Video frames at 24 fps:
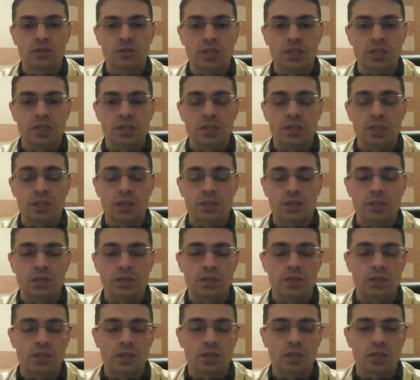just takes
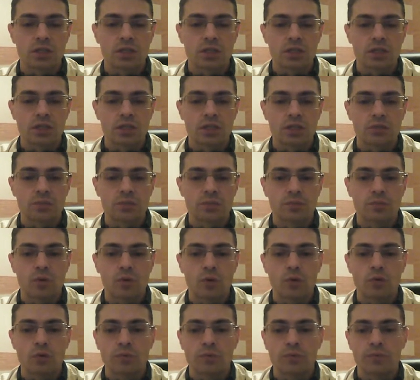the h
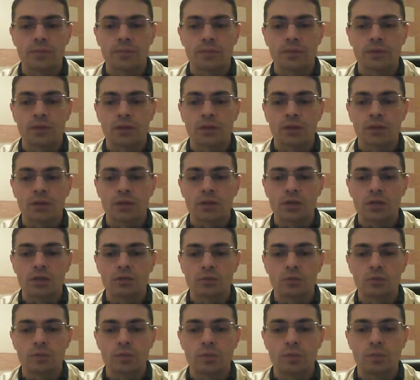pawn.
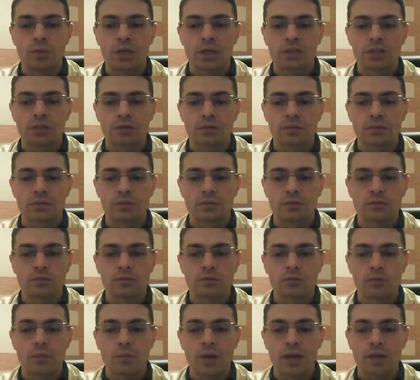It would be better
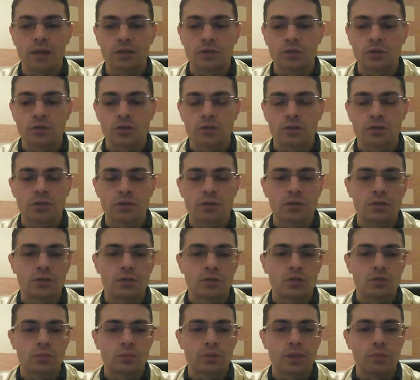for Magnus
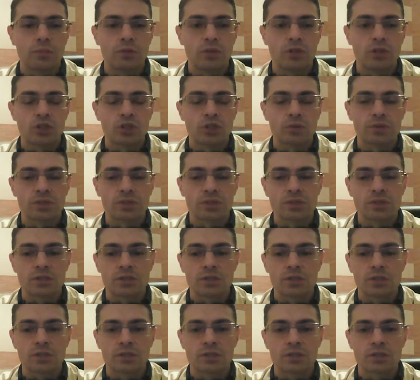to play bishop
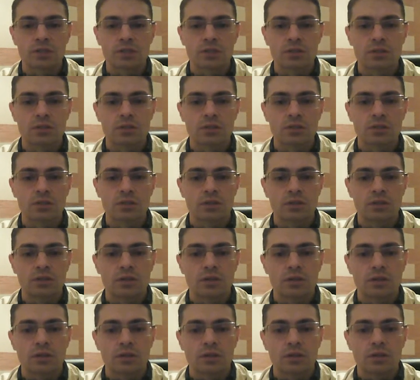c6
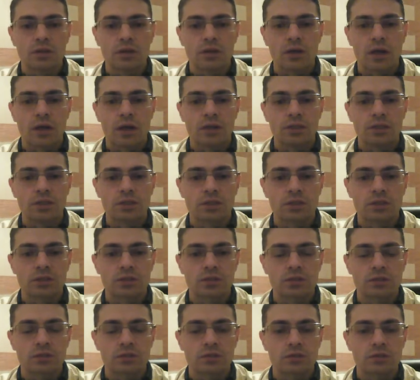
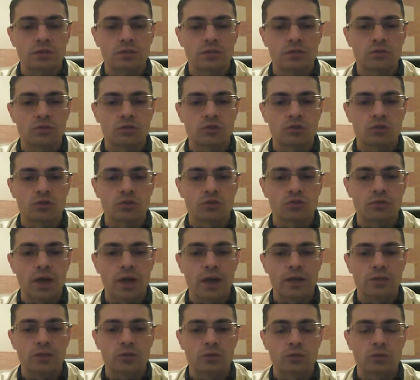and
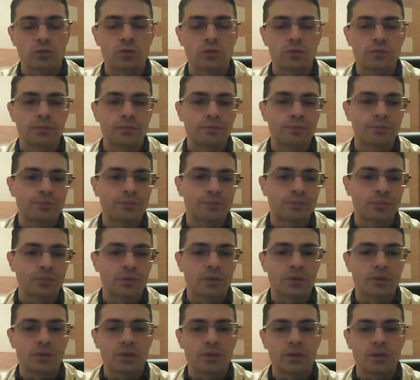try to
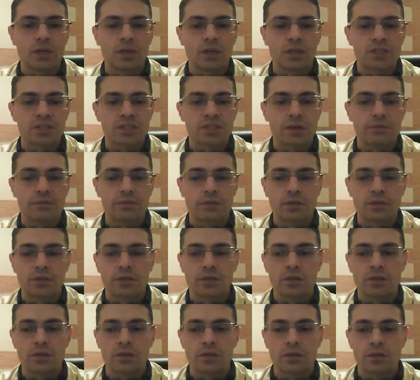get something
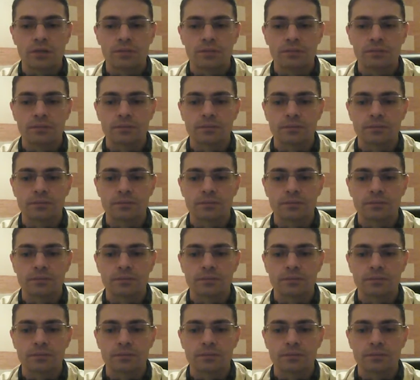here.